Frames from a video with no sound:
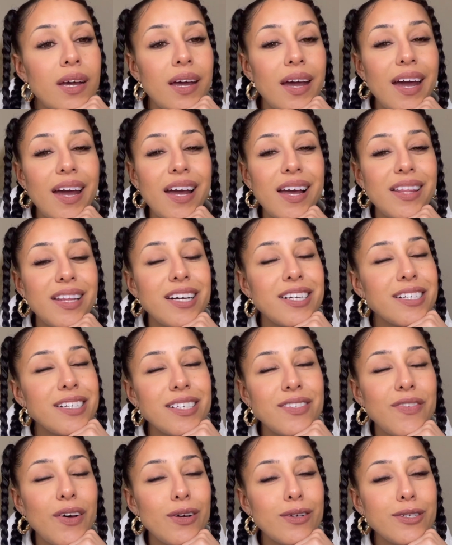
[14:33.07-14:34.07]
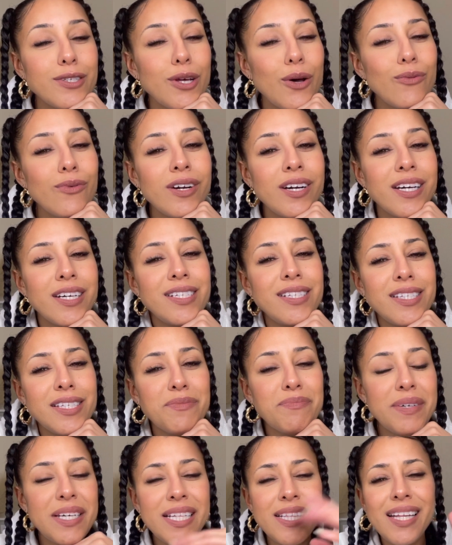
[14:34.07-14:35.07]
that just felt so good to
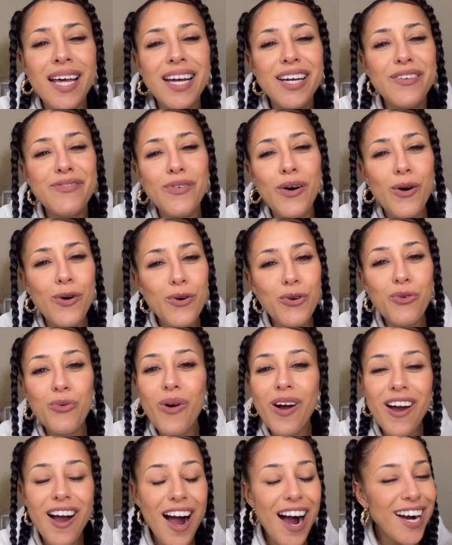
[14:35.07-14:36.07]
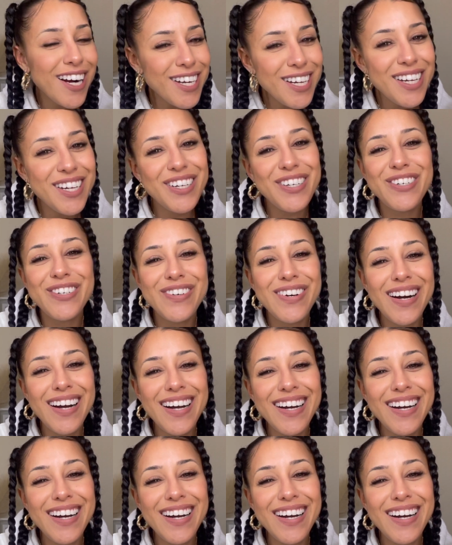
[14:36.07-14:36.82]
me. Like, Vogue, where are you?